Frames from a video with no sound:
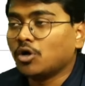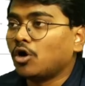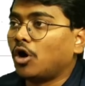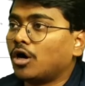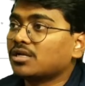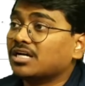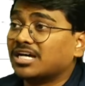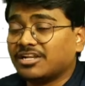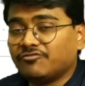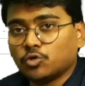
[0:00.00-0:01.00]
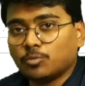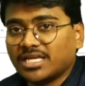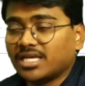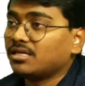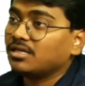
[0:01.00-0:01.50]
or review by
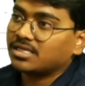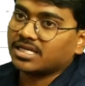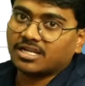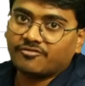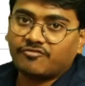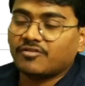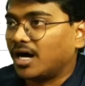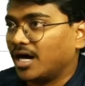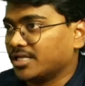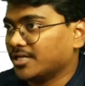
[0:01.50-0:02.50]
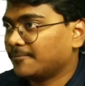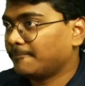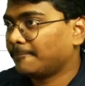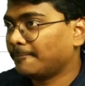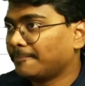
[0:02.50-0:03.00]
a NFRA.
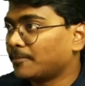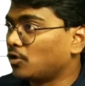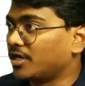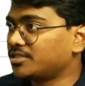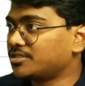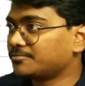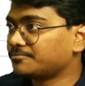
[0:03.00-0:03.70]
Got it?